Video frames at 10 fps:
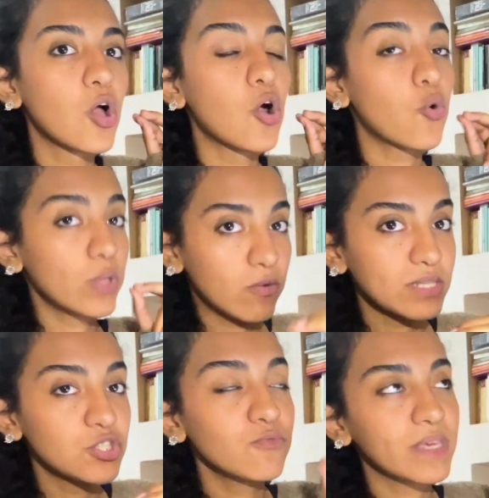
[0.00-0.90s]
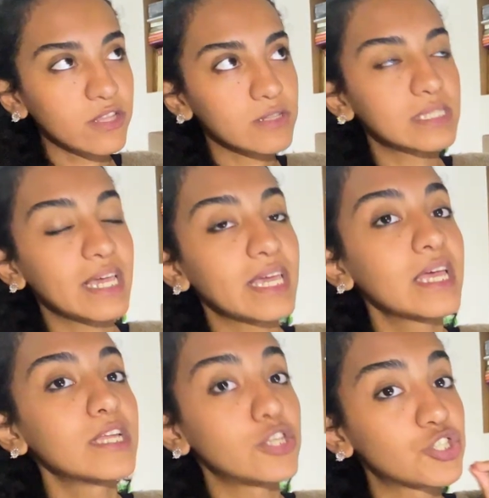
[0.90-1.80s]
Or in question, we cannot say
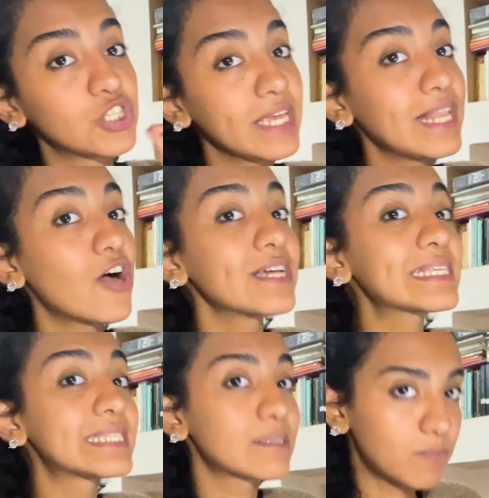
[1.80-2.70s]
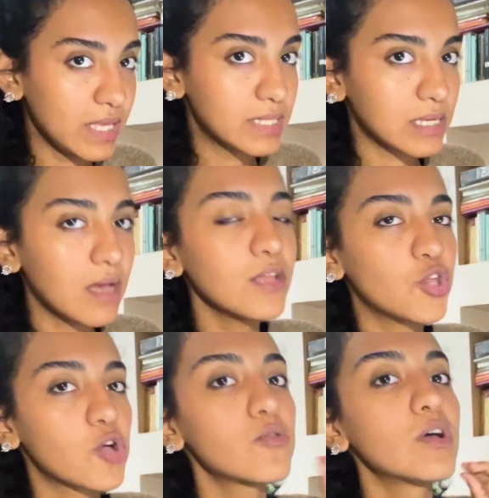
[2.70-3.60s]
that she likes pizza.
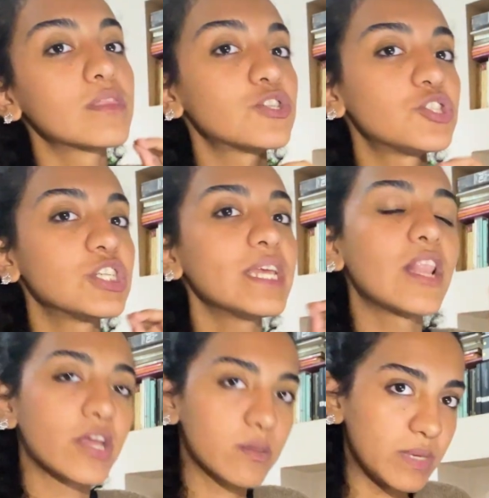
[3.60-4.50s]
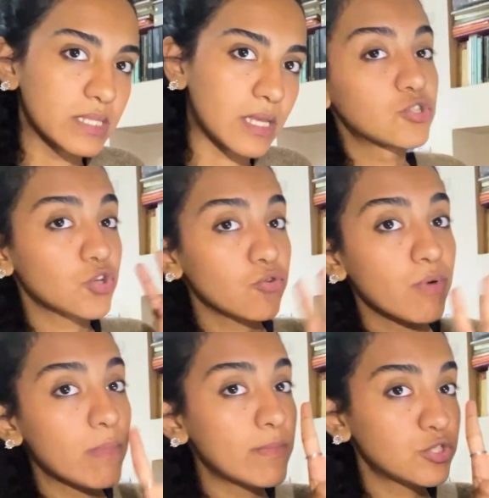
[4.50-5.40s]
No, that she like pizza. So
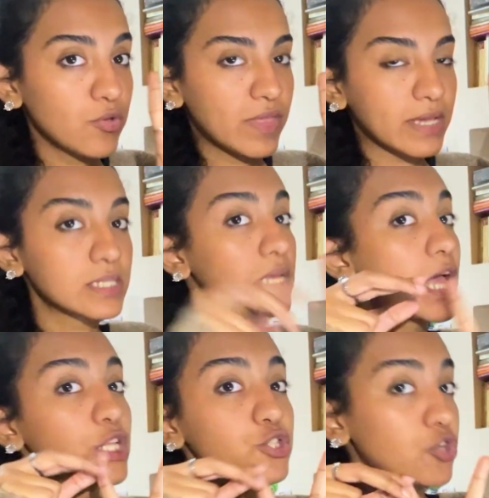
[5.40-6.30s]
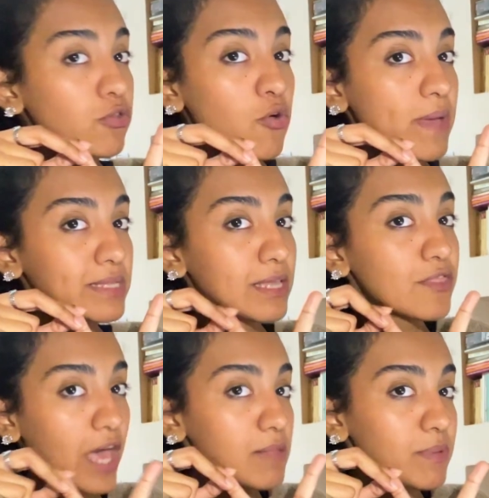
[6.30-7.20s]
remember 2 things. Don't omit the
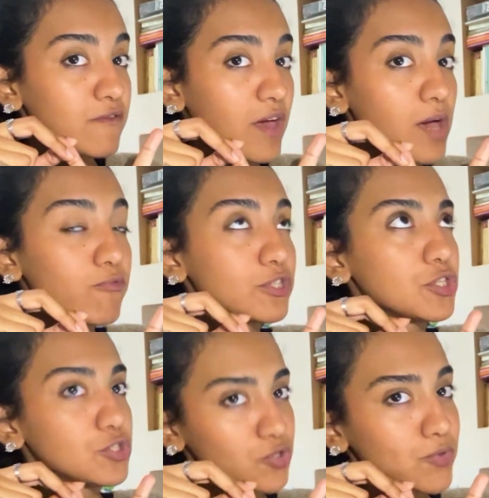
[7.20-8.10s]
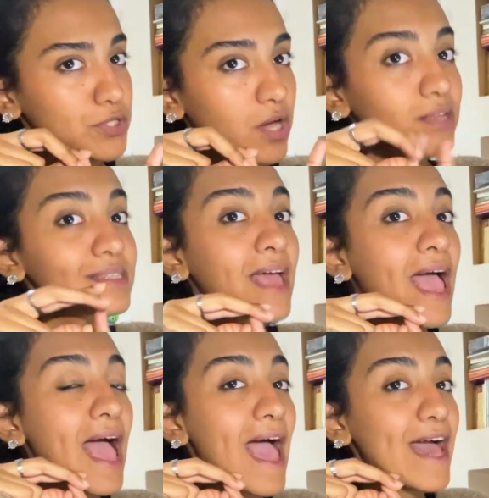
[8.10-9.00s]
helping verb, which is do and does,
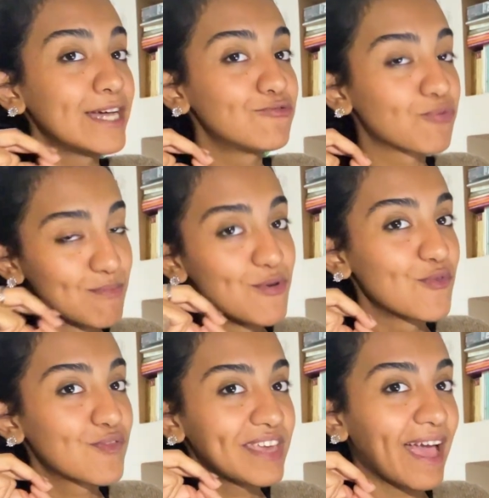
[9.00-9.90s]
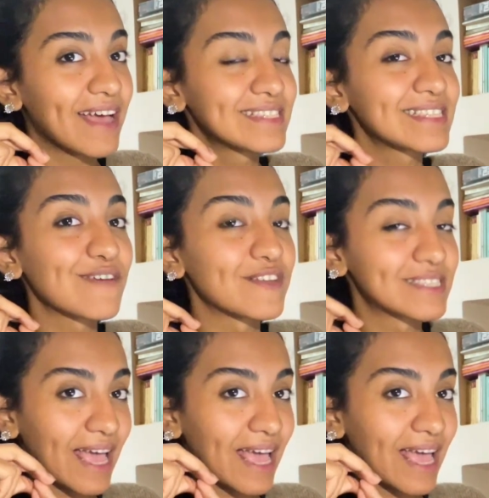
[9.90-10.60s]
and remove the s if it's